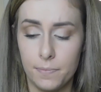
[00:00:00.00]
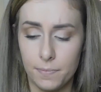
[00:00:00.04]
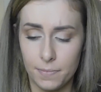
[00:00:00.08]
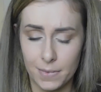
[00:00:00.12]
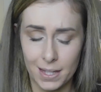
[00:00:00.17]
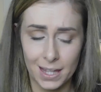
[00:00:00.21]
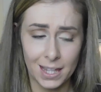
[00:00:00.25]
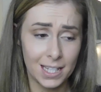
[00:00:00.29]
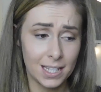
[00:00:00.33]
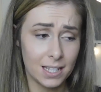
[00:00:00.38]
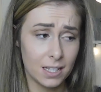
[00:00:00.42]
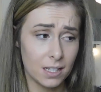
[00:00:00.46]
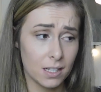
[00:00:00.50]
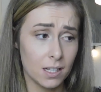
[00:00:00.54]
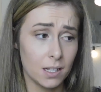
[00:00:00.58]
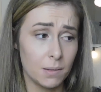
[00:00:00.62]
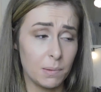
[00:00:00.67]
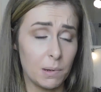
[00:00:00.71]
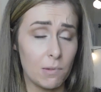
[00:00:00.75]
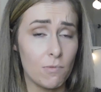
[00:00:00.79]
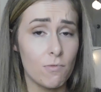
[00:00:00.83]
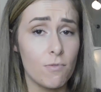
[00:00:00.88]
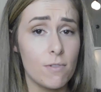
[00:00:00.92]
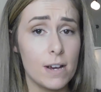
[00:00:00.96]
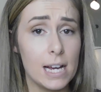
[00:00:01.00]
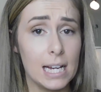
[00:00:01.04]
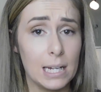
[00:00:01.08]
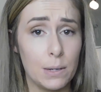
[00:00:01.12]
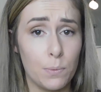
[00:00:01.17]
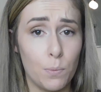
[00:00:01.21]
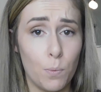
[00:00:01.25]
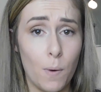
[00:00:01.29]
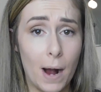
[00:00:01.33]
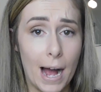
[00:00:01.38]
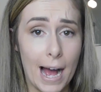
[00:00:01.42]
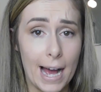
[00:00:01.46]
And this is going to be really
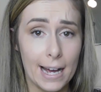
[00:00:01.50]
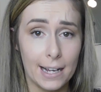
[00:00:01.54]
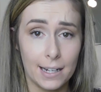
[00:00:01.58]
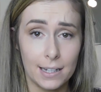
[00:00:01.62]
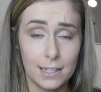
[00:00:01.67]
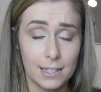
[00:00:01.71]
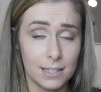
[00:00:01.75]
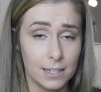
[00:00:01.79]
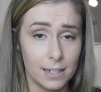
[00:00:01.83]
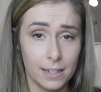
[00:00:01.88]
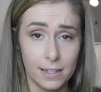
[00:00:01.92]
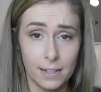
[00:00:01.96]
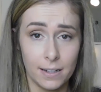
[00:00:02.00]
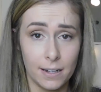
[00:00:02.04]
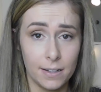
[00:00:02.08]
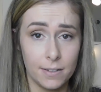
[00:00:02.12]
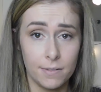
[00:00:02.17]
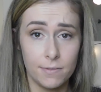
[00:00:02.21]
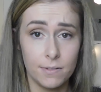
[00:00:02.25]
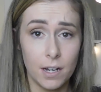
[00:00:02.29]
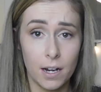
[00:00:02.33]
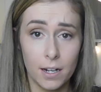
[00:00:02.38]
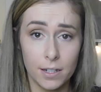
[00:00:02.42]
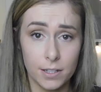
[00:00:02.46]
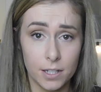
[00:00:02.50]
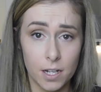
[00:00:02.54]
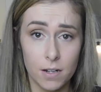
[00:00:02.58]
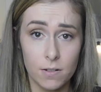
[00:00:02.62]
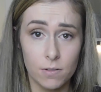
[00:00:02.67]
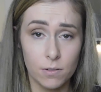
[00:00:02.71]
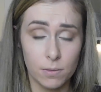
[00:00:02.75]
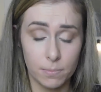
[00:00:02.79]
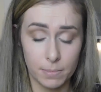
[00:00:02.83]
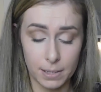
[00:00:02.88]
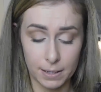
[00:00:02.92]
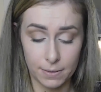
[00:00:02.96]
wet because I
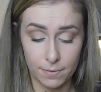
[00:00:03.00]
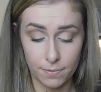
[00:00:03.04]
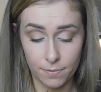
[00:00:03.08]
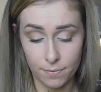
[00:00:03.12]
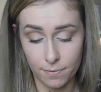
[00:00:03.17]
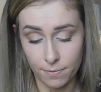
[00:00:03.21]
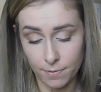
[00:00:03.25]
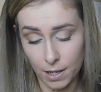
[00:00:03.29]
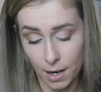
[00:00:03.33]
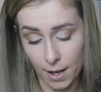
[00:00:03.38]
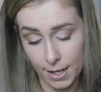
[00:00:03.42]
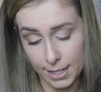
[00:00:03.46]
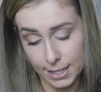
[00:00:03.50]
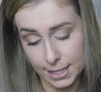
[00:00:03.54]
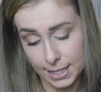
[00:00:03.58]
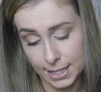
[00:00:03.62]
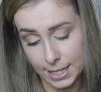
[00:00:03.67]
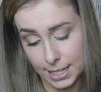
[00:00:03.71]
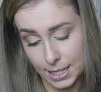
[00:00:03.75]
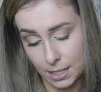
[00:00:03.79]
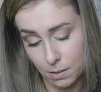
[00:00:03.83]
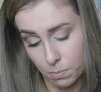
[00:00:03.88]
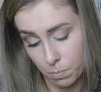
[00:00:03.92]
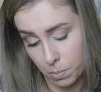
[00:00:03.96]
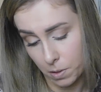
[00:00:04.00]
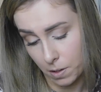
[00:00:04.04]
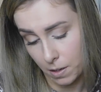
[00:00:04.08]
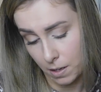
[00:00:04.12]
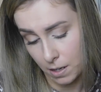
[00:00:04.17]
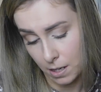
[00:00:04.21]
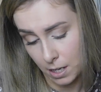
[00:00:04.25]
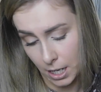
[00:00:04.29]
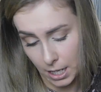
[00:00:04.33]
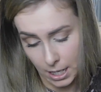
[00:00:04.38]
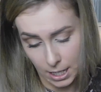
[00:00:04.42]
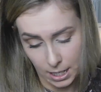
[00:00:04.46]
don't normally like these,
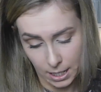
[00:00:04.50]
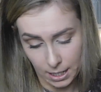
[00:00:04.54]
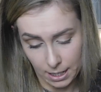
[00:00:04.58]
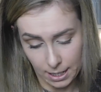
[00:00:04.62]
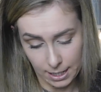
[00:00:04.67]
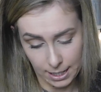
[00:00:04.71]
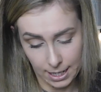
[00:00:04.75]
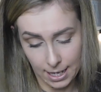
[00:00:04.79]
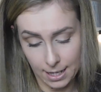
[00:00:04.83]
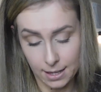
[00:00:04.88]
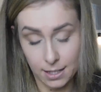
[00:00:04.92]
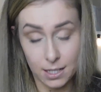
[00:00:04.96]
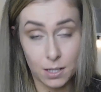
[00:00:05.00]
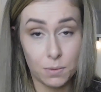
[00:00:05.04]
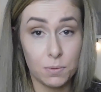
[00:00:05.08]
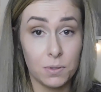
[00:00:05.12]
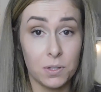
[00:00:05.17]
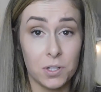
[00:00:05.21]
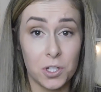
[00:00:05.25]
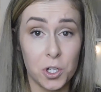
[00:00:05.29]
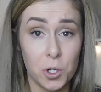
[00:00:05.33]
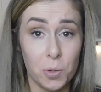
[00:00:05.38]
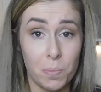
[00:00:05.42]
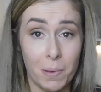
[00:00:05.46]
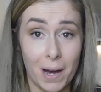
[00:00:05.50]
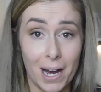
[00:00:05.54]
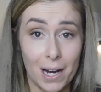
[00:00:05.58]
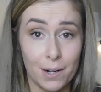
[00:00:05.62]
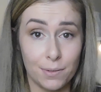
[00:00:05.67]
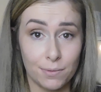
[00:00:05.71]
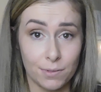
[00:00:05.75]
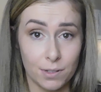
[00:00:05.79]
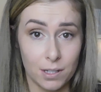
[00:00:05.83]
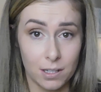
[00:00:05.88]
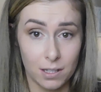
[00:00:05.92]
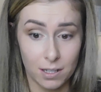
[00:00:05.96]
but again, this was
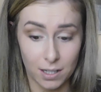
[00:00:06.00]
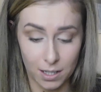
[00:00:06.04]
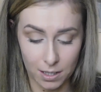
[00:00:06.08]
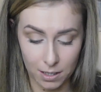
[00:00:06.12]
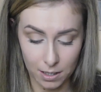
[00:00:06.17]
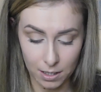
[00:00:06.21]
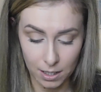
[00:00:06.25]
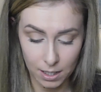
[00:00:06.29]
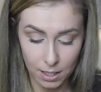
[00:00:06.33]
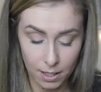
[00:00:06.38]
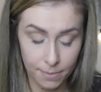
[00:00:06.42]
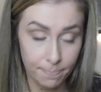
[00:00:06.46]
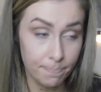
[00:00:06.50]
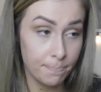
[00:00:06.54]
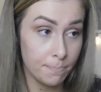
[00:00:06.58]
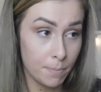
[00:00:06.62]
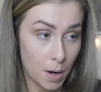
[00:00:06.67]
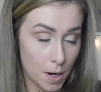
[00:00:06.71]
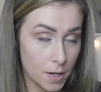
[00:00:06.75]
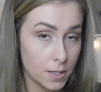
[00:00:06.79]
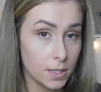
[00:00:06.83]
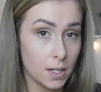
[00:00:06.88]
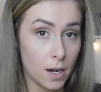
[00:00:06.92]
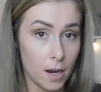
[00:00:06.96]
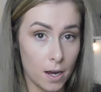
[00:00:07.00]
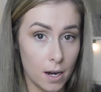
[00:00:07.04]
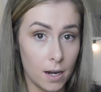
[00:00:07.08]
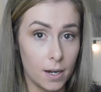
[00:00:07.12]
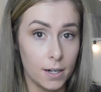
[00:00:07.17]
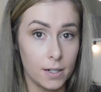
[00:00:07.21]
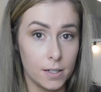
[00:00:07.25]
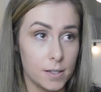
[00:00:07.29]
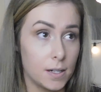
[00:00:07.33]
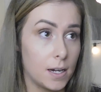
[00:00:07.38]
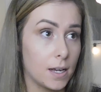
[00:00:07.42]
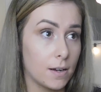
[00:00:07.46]
£2 and most
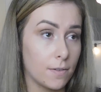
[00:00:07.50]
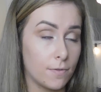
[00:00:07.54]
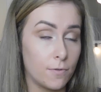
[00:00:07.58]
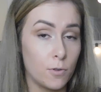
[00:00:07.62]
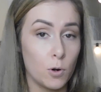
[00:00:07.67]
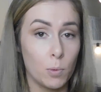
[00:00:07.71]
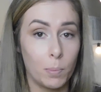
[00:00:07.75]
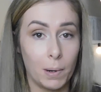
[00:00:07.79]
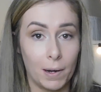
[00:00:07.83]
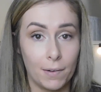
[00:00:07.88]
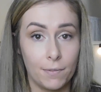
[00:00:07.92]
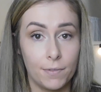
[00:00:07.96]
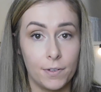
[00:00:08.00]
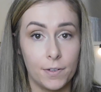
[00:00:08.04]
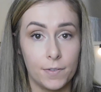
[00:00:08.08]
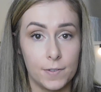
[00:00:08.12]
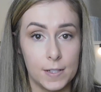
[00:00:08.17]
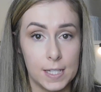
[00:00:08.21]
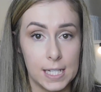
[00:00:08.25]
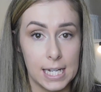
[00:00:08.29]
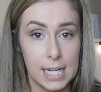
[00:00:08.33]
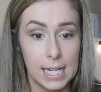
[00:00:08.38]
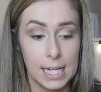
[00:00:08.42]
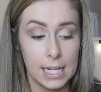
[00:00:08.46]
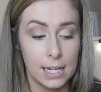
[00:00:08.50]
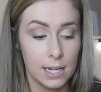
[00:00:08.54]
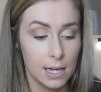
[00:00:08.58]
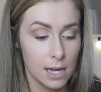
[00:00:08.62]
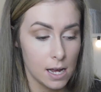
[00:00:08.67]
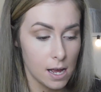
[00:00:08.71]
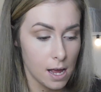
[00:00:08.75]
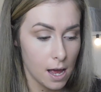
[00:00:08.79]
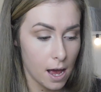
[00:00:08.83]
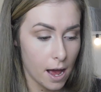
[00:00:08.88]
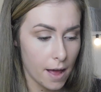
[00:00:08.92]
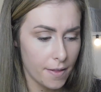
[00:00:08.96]
eyeliners are like £4.50.
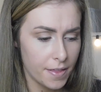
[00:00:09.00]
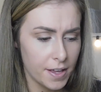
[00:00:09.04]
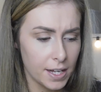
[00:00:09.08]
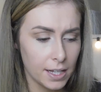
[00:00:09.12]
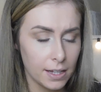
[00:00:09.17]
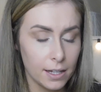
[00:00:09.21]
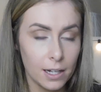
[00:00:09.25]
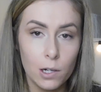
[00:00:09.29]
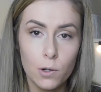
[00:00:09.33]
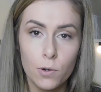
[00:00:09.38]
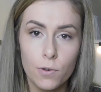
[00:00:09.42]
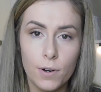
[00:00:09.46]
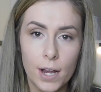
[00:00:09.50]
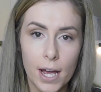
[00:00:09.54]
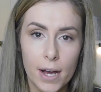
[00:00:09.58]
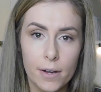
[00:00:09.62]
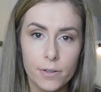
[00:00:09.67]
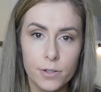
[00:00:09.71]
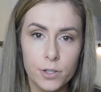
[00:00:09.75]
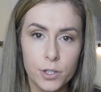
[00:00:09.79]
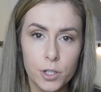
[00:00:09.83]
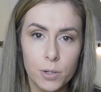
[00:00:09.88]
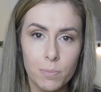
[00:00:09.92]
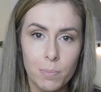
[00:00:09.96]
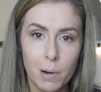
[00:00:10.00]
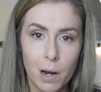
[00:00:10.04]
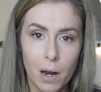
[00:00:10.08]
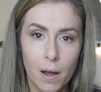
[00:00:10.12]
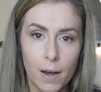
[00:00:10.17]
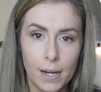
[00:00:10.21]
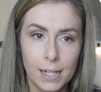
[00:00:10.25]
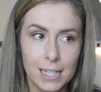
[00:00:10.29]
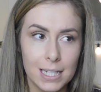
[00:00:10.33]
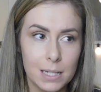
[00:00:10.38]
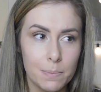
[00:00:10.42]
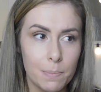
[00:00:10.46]
I think the L'Oreal
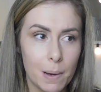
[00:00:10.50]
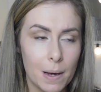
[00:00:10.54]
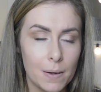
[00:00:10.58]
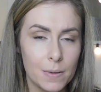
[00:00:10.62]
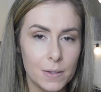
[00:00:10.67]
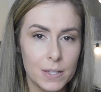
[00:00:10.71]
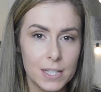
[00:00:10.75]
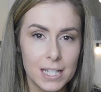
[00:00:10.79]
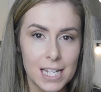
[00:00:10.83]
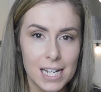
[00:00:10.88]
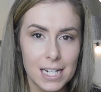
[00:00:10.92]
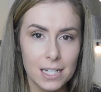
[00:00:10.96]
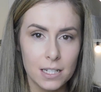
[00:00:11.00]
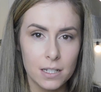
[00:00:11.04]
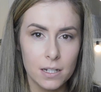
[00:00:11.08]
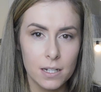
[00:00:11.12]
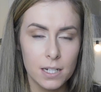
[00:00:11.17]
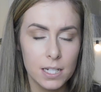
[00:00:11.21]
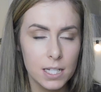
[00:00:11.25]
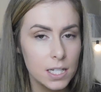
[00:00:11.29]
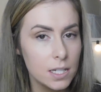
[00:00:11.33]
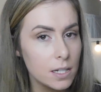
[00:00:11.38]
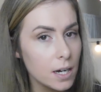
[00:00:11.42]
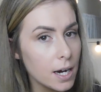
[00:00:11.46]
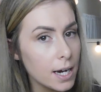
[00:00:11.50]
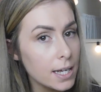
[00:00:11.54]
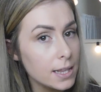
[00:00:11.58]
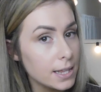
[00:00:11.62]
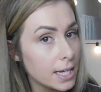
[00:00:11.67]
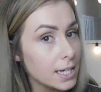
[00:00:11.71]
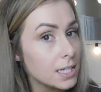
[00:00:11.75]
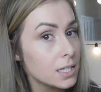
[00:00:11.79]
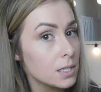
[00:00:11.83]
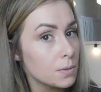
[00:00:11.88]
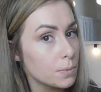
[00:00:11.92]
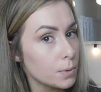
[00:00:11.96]
Superline is about £6.99.
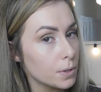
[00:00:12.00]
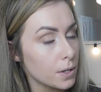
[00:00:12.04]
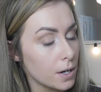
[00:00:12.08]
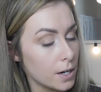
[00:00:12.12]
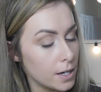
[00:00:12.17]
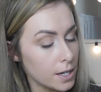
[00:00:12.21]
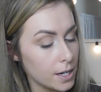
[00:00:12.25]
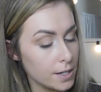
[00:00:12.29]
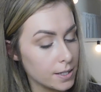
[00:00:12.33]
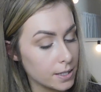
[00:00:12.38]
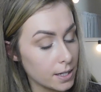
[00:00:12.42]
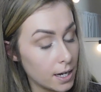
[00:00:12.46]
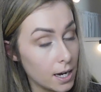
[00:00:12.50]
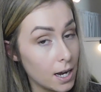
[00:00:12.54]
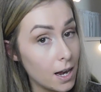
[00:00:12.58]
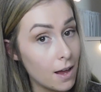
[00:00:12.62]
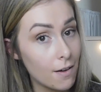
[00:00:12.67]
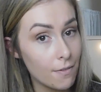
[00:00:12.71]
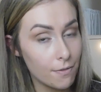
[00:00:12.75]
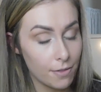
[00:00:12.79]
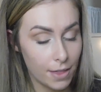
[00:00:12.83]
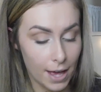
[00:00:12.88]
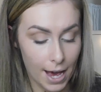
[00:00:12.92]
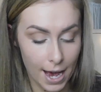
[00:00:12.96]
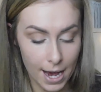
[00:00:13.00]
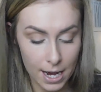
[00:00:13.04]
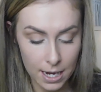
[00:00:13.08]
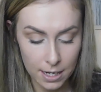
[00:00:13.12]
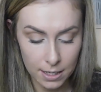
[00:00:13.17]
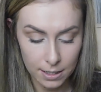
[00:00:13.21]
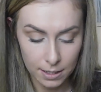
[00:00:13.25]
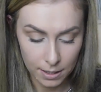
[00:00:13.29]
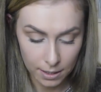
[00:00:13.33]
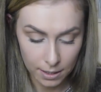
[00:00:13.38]
That's the one I use. I love that.